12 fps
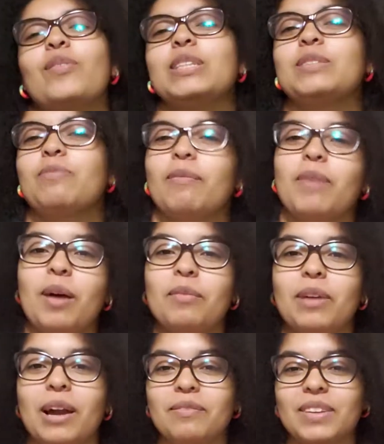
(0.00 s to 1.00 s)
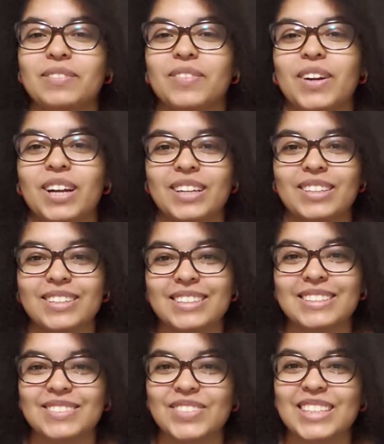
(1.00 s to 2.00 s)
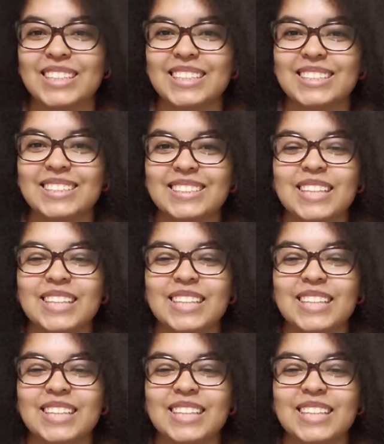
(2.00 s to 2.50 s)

which my mom got me for on Christmas.